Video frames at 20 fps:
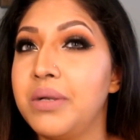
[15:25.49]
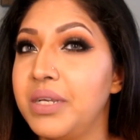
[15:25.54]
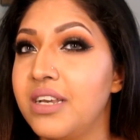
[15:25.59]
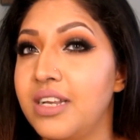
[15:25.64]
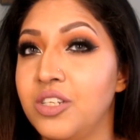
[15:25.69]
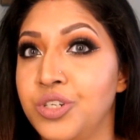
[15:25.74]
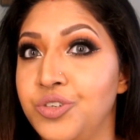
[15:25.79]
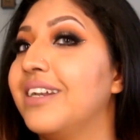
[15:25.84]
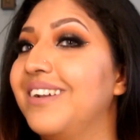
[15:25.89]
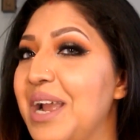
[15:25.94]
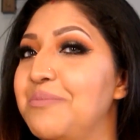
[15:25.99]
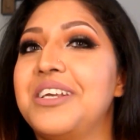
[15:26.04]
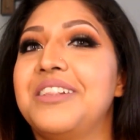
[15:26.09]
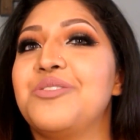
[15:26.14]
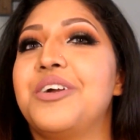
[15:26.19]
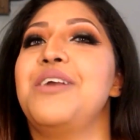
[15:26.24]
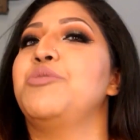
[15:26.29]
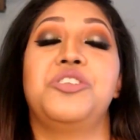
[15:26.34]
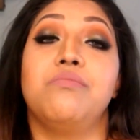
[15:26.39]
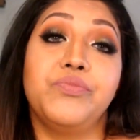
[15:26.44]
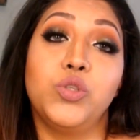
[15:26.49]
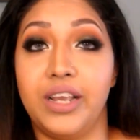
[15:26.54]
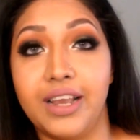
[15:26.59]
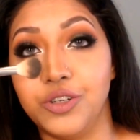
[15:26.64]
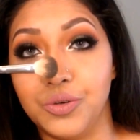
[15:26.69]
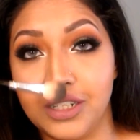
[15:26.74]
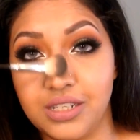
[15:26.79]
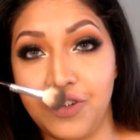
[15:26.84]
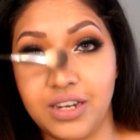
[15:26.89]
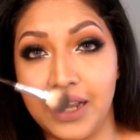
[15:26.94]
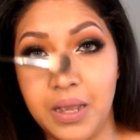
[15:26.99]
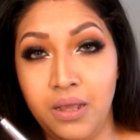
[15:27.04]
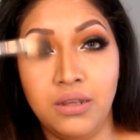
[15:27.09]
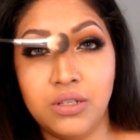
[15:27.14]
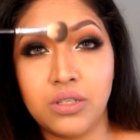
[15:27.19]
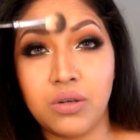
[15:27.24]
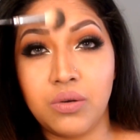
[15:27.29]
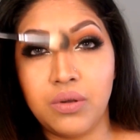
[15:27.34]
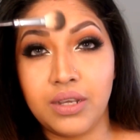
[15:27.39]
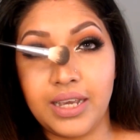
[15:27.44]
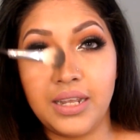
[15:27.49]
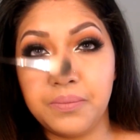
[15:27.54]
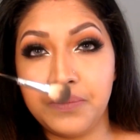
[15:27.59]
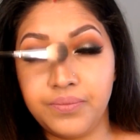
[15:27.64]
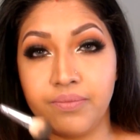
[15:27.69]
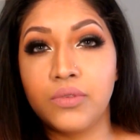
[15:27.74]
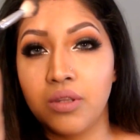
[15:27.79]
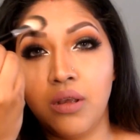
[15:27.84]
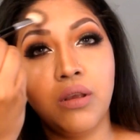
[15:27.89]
I used to walk these roads with you.